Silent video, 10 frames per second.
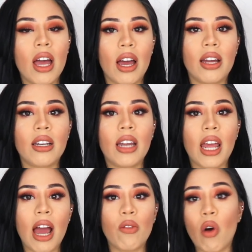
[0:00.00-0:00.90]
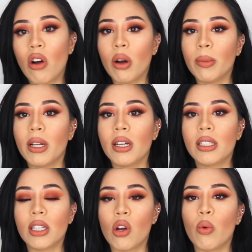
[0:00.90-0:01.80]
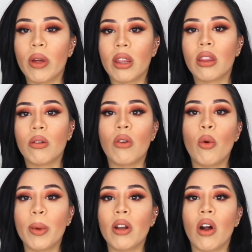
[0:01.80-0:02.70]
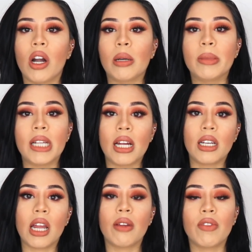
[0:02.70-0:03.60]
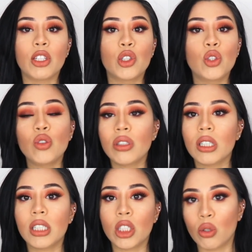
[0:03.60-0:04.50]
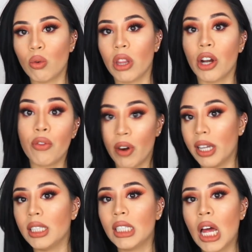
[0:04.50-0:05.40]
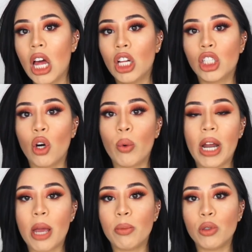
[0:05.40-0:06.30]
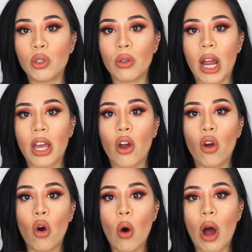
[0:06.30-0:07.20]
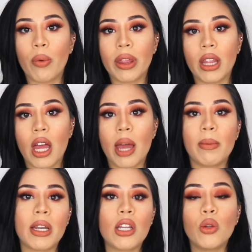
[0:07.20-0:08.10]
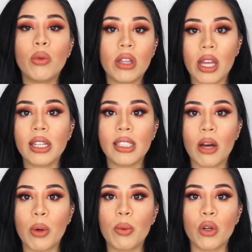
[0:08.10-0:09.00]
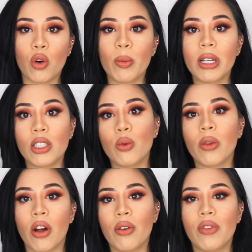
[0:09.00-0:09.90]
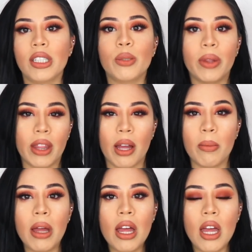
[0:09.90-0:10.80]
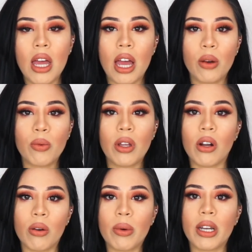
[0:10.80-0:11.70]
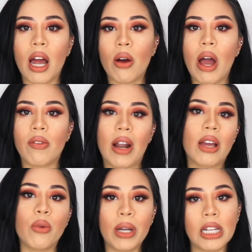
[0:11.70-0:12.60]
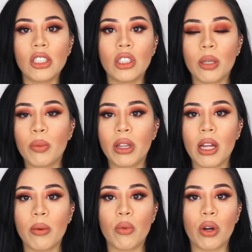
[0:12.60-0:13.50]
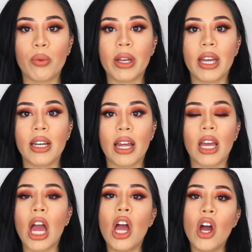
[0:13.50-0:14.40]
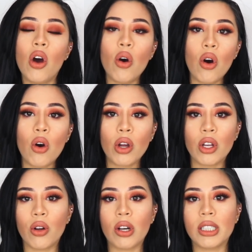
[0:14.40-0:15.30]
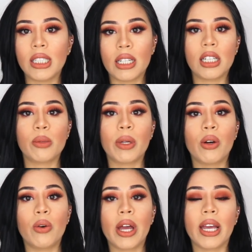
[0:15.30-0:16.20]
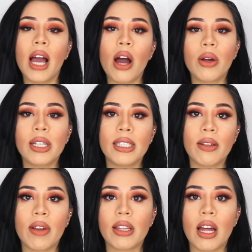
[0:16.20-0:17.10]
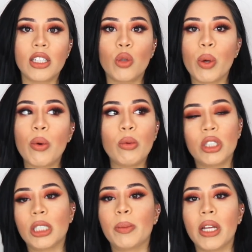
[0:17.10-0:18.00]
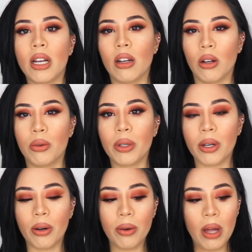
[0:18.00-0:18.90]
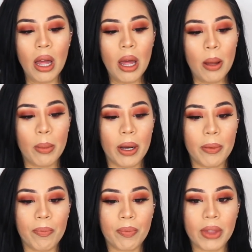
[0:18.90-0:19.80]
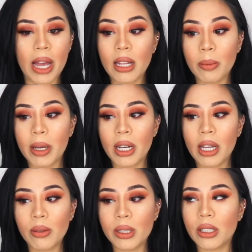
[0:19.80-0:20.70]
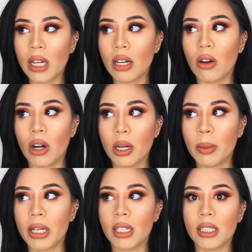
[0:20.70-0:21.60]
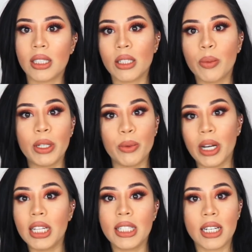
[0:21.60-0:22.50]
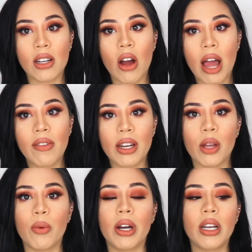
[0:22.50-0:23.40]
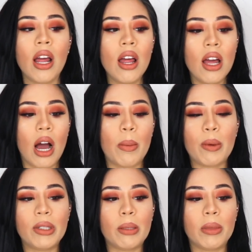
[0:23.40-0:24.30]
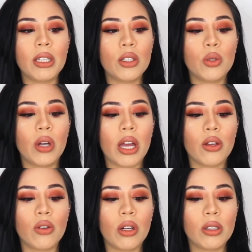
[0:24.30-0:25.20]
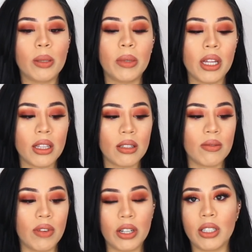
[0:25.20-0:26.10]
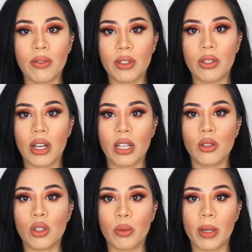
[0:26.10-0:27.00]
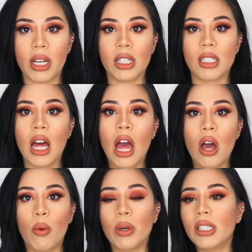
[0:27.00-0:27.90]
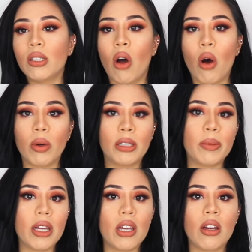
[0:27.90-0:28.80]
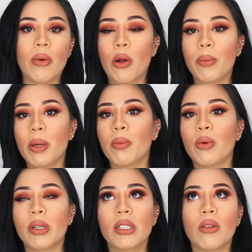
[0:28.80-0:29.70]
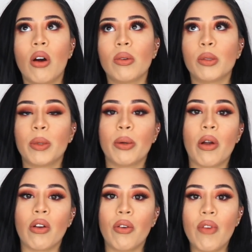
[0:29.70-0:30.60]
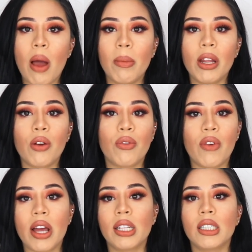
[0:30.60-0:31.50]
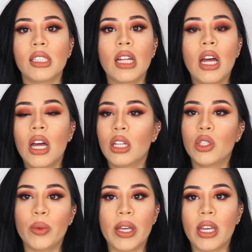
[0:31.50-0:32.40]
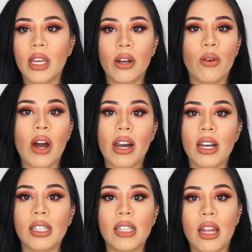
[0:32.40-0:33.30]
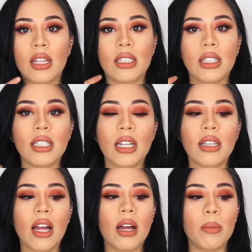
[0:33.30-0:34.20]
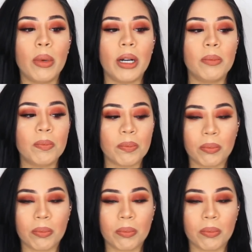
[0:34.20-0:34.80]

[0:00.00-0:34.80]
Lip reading: And they have welcomed us, you know, with open arms, and they've introduced us to their friends. So we're able to, like, go out with them and do things that we would normally do with our friends with them. And, you know, we now have, like, a relationship with them where we can, like, oh, you know, on Sundays we go hang out and stuff like that. So we won't just be alone, you know? But yeah, in the beginning it was kind of hard because we really did not have anyone. It was something very different to get used to, because we used to always be around people. We used to always be around our family or friends, doing, you know, carne asadas, things like that. But